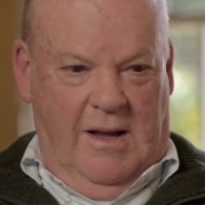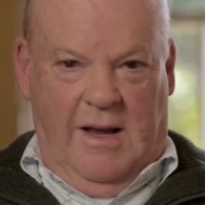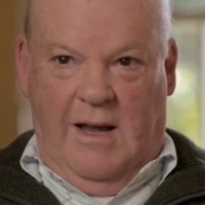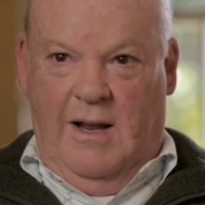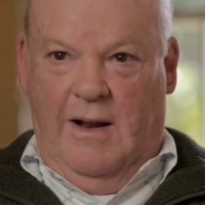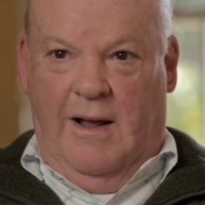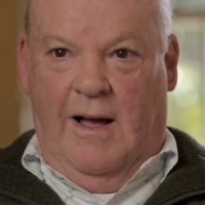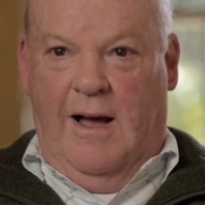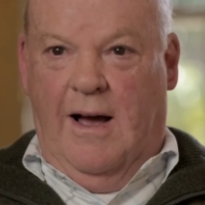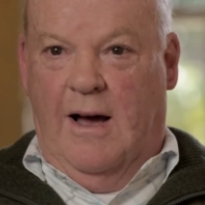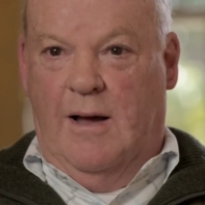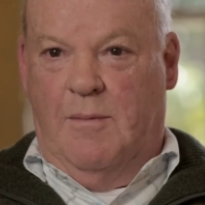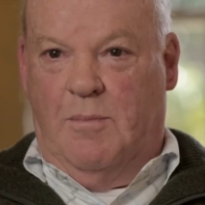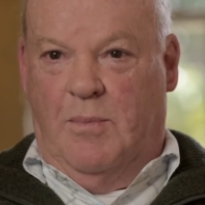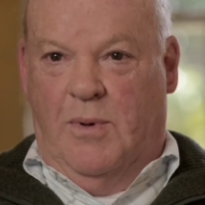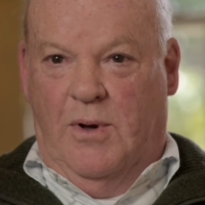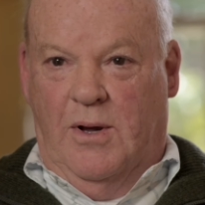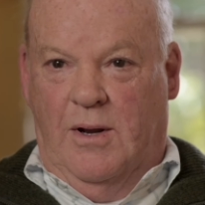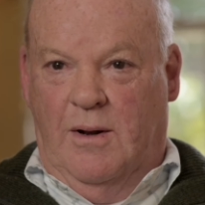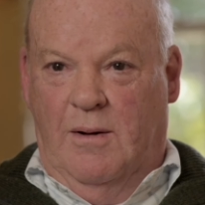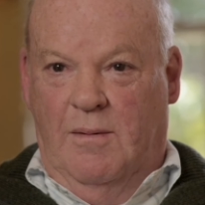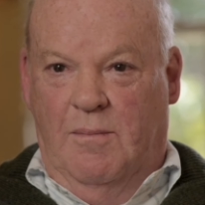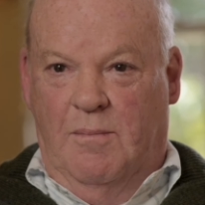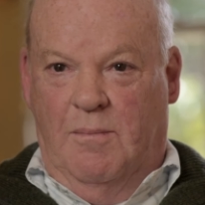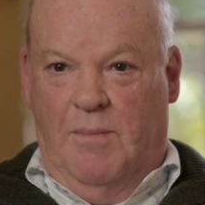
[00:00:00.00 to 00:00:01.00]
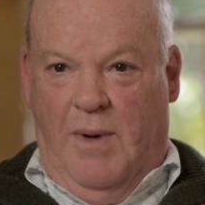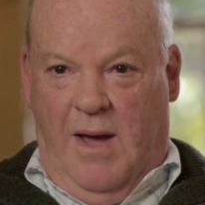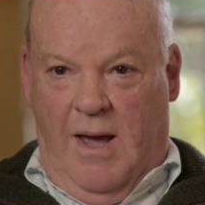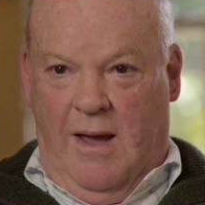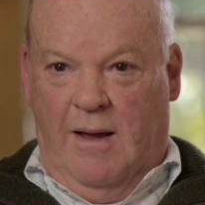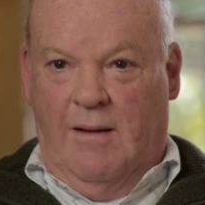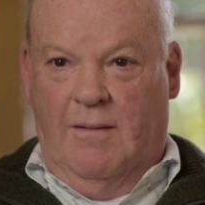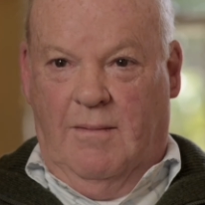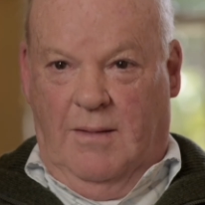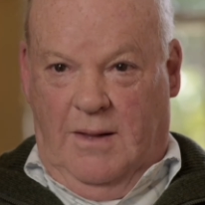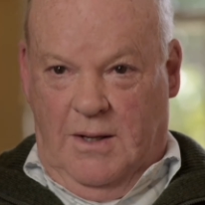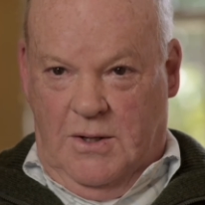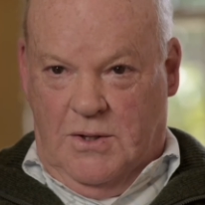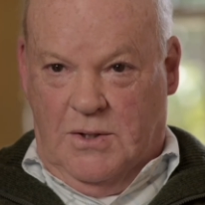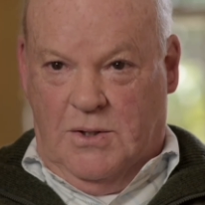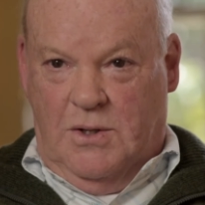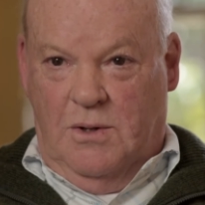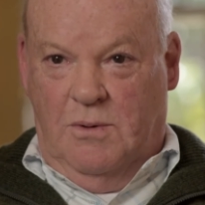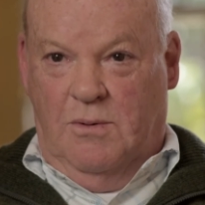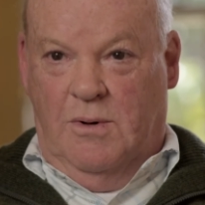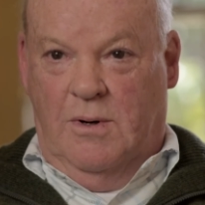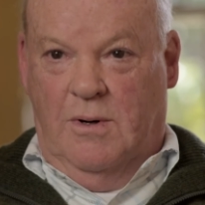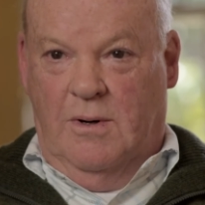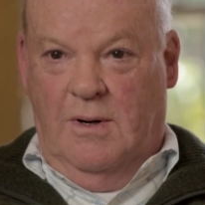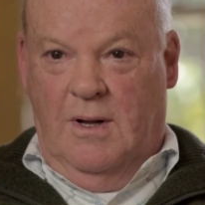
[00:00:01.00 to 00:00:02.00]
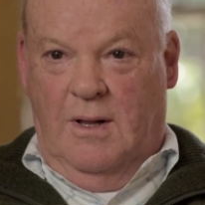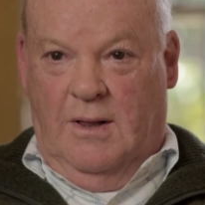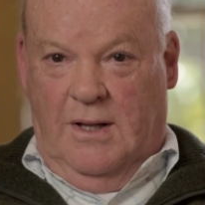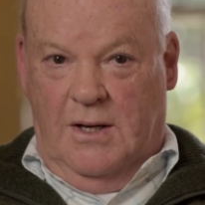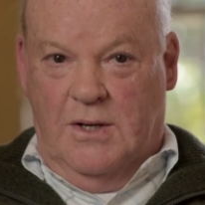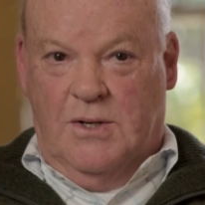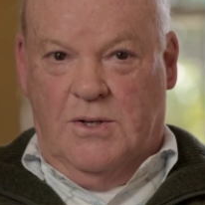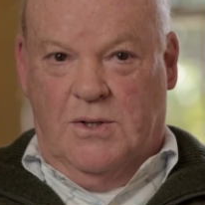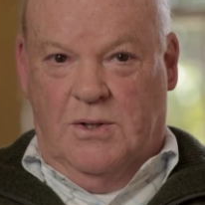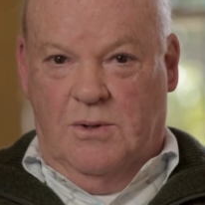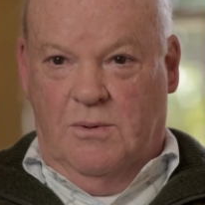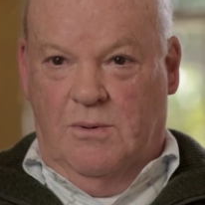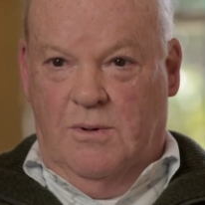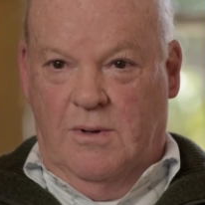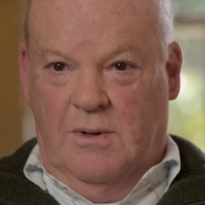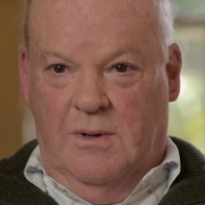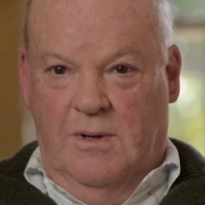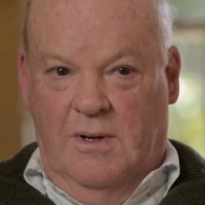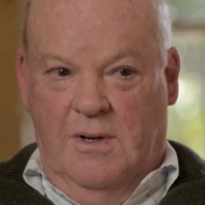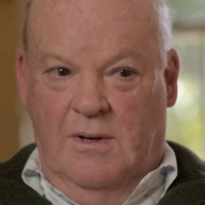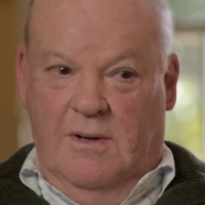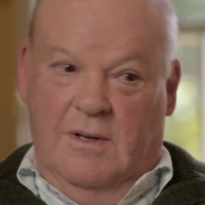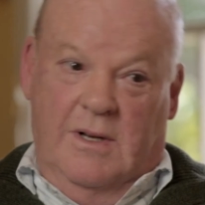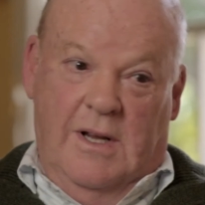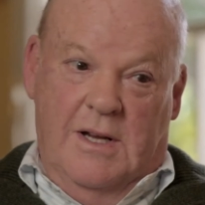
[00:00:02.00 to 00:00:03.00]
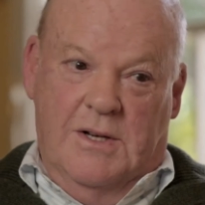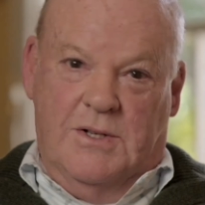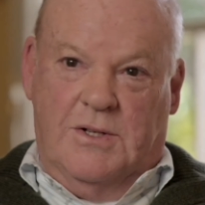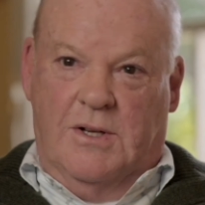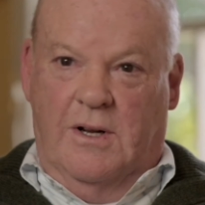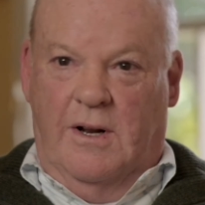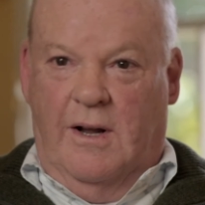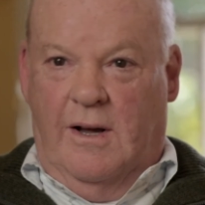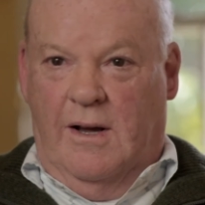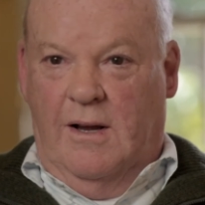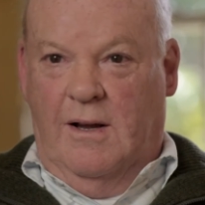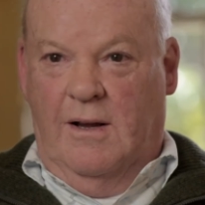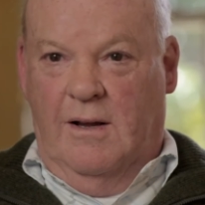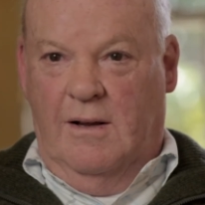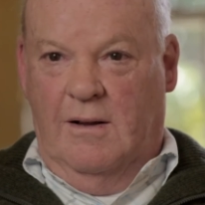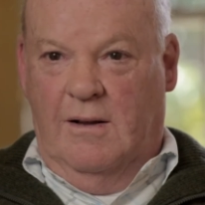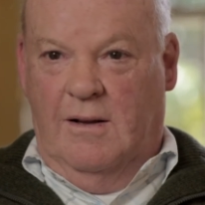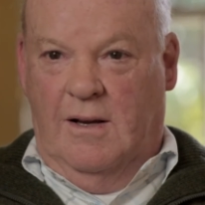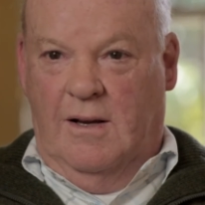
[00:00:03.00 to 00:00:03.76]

In a heartbeat, bang, let's do it. Let's do it yesterday.